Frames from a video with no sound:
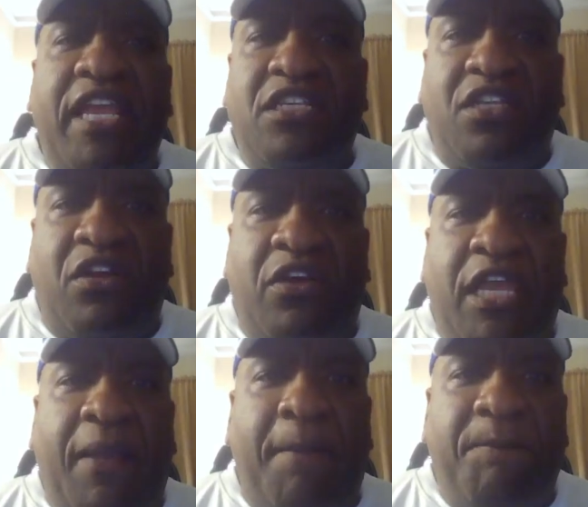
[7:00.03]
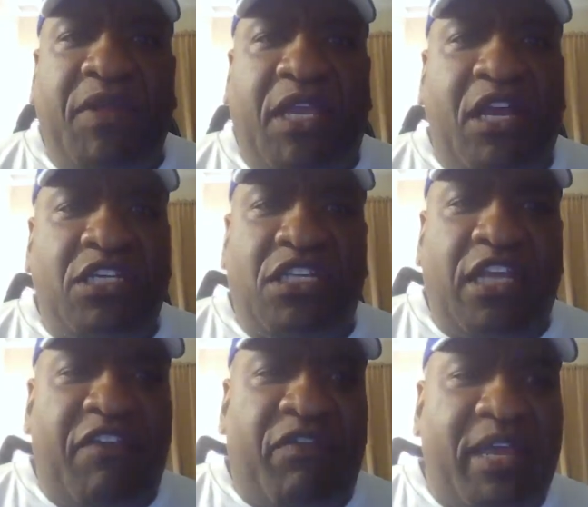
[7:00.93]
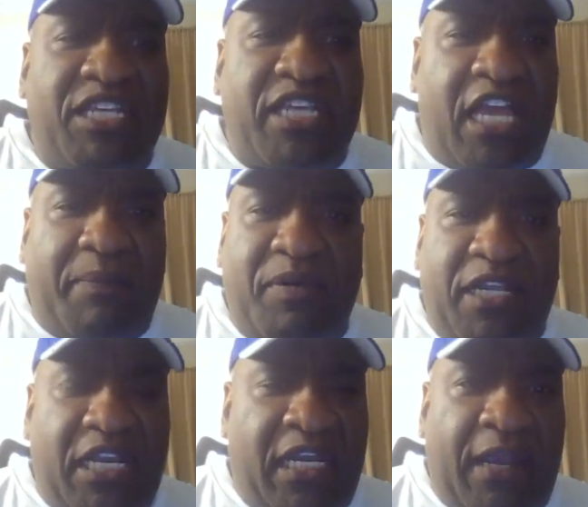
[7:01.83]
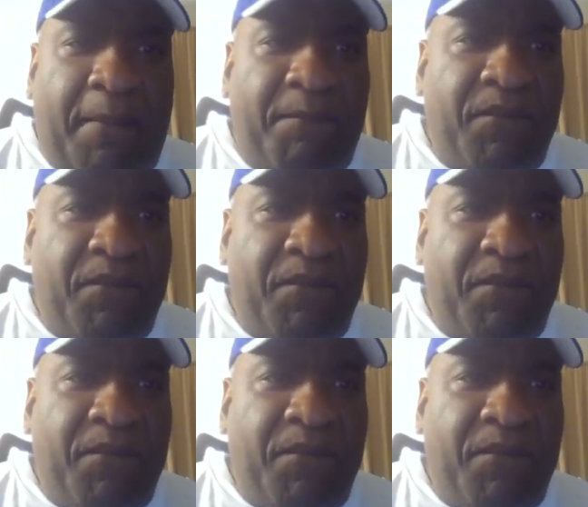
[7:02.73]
it's 30 because of the information I had to put in there.